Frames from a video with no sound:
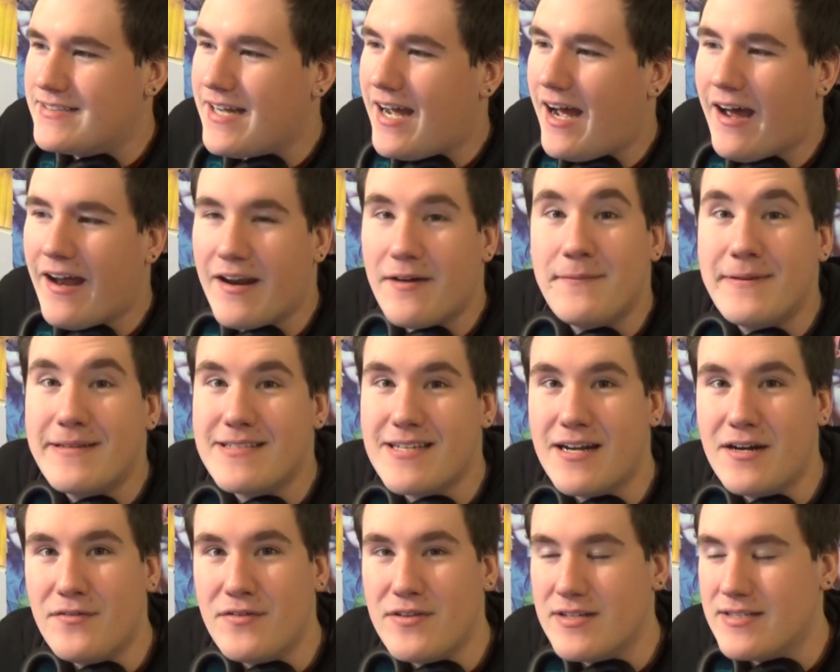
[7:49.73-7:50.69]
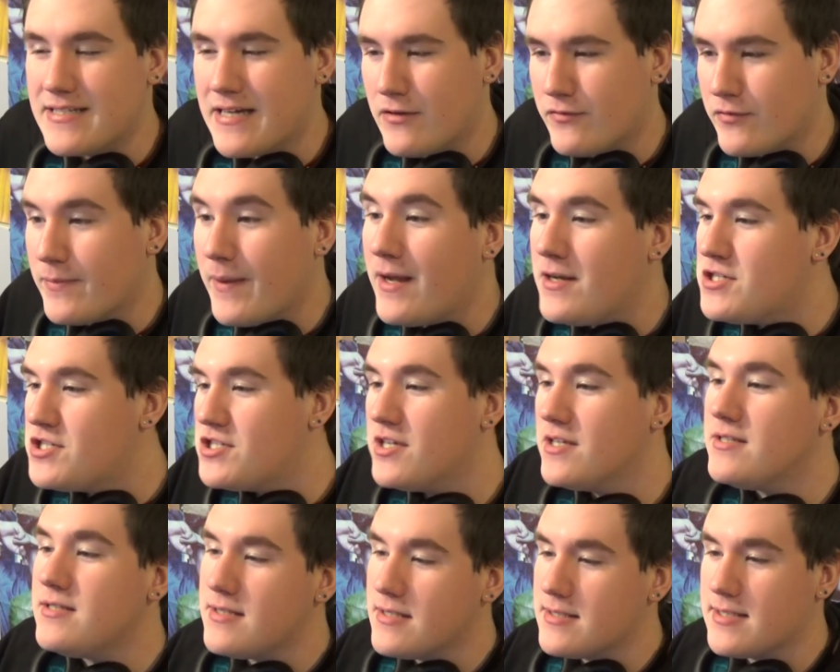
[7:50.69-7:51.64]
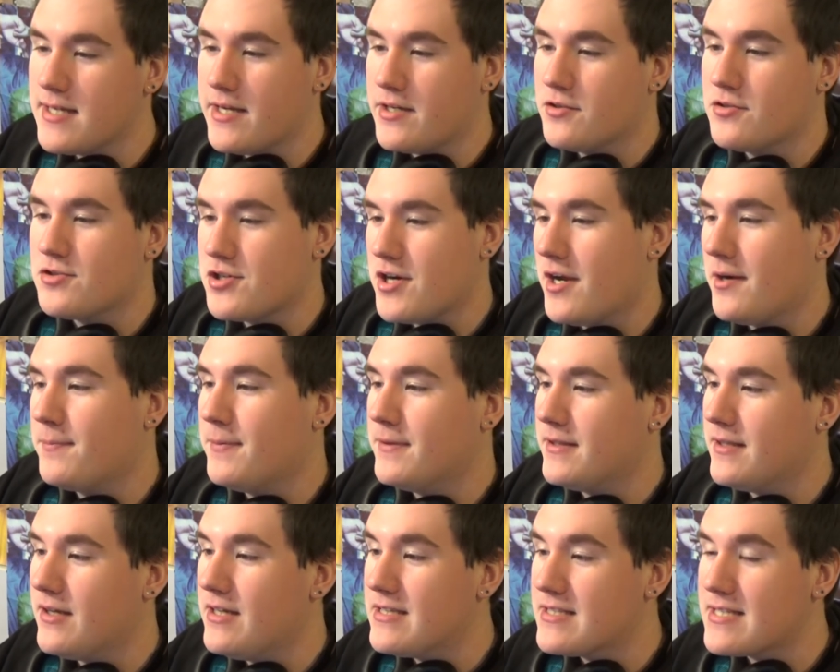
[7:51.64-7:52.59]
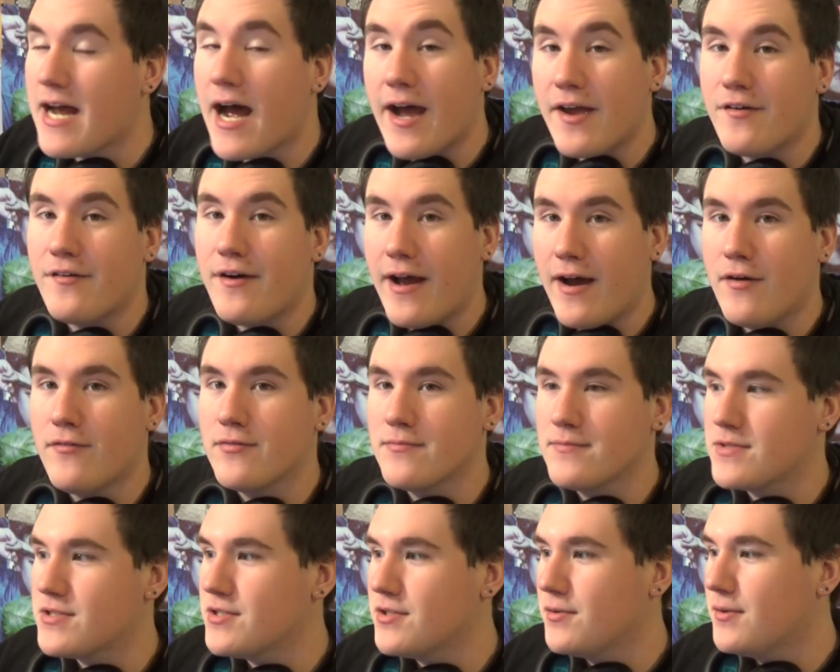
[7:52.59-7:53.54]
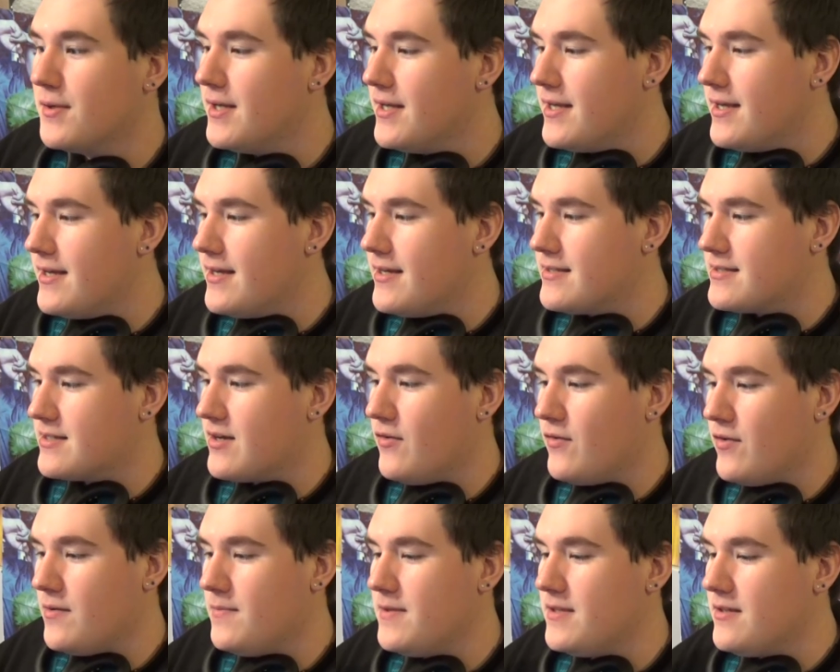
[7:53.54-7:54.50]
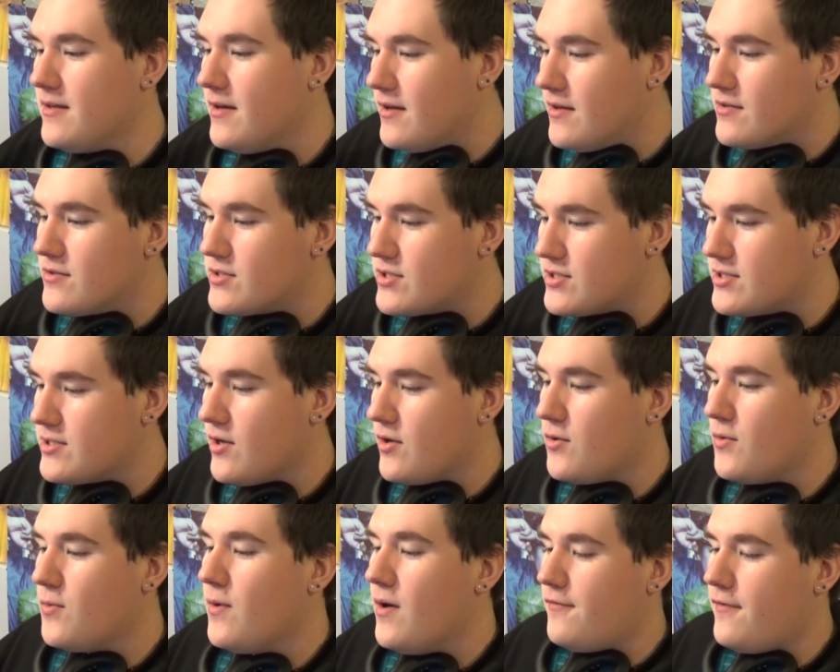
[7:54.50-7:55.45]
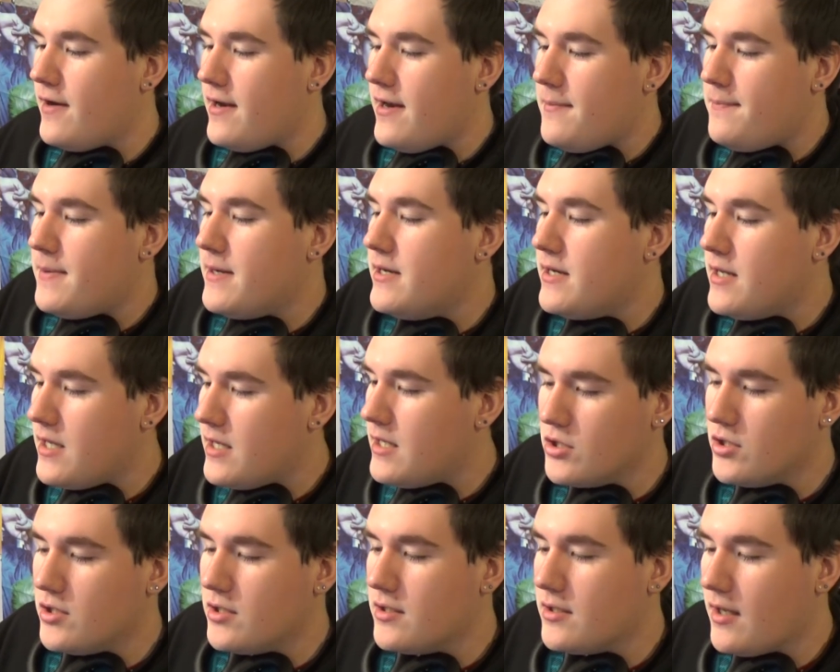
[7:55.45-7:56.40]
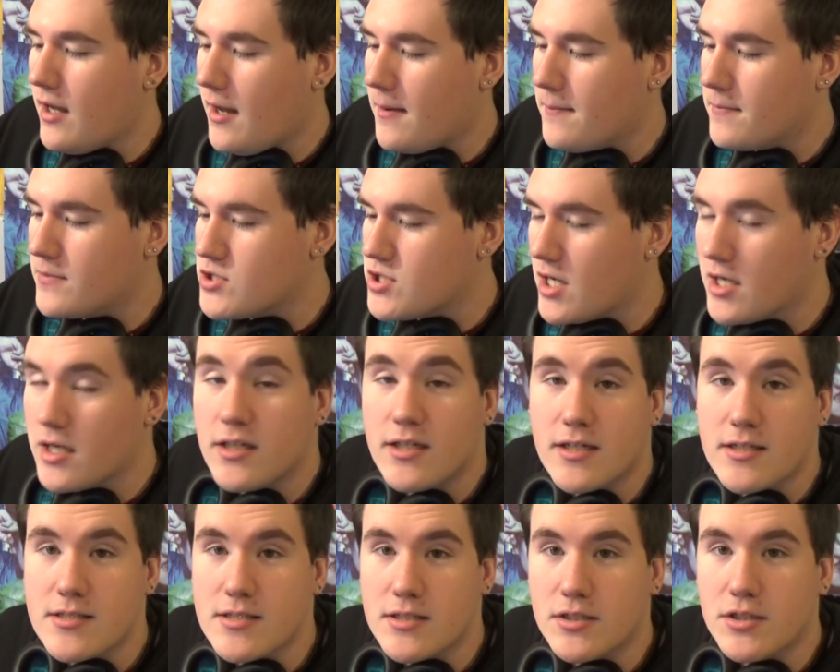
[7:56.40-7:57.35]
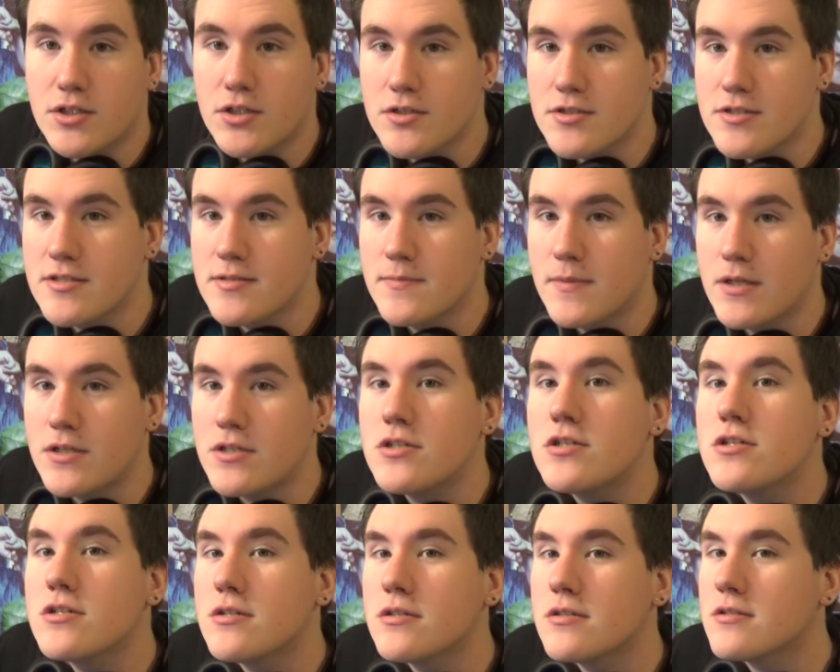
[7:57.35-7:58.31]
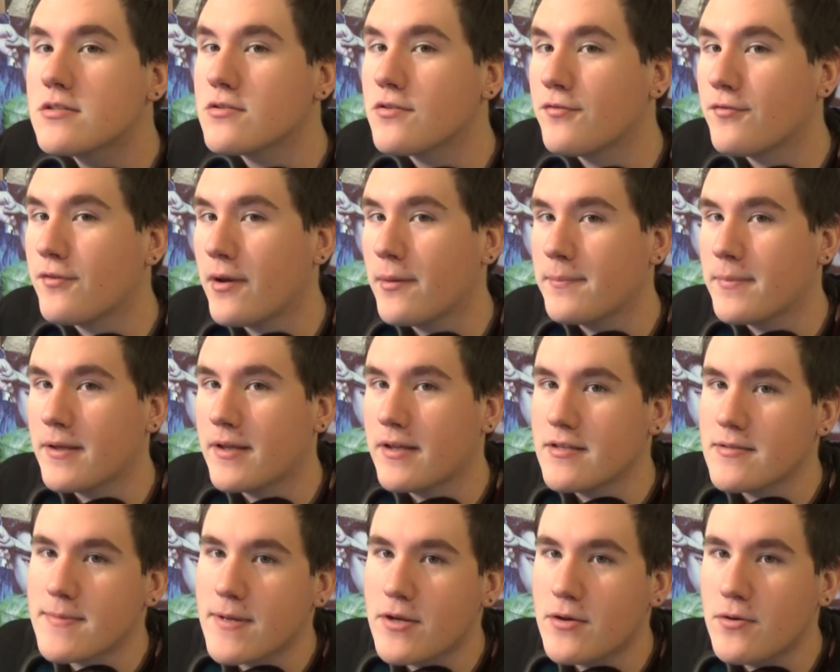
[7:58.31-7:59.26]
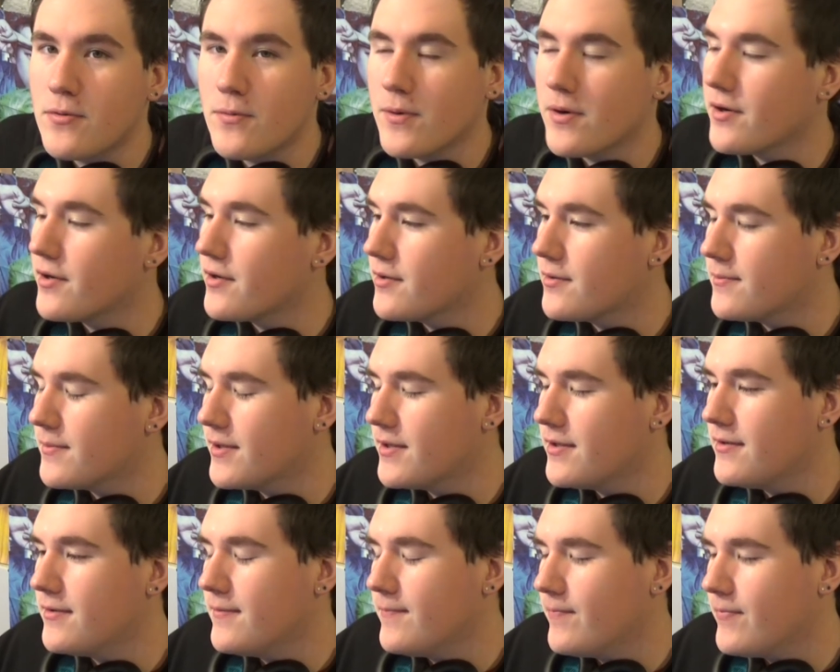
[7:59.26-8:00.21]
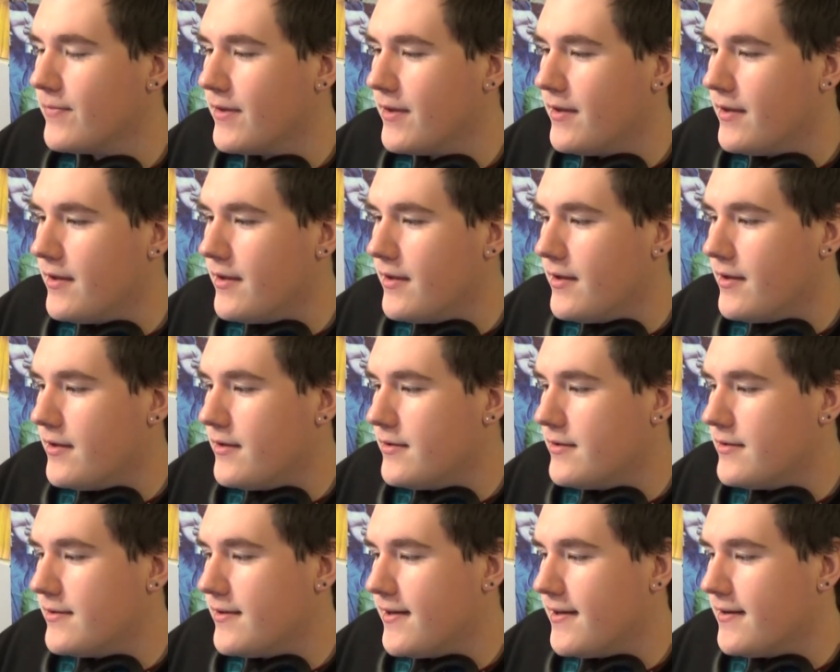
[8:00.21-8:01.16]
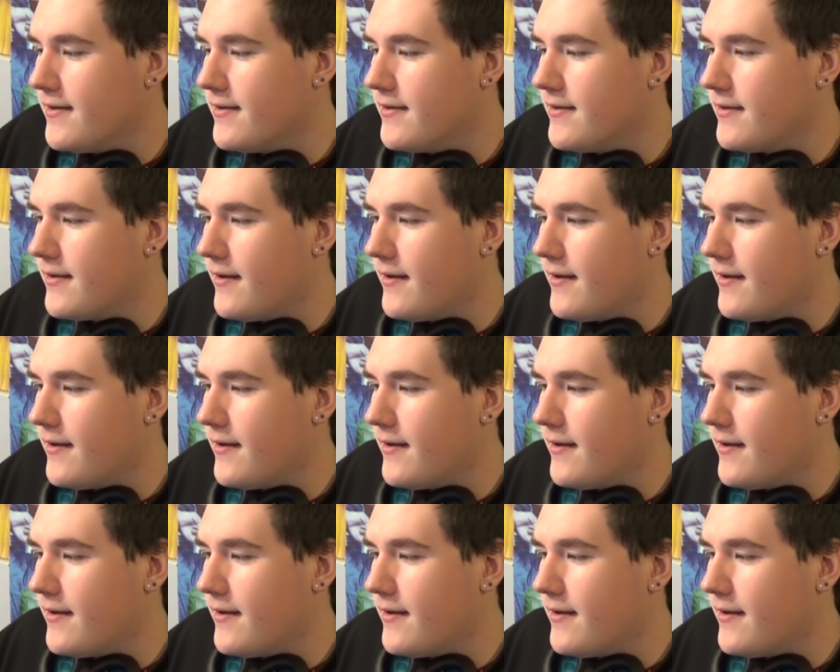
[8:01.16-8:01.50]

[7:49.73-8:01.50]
God, I'm excited for this album. Not just the title track, but the entire album too. It's going to be so flippin' good. I'm trying not to curse as much, so flipping is my new word, but yeah.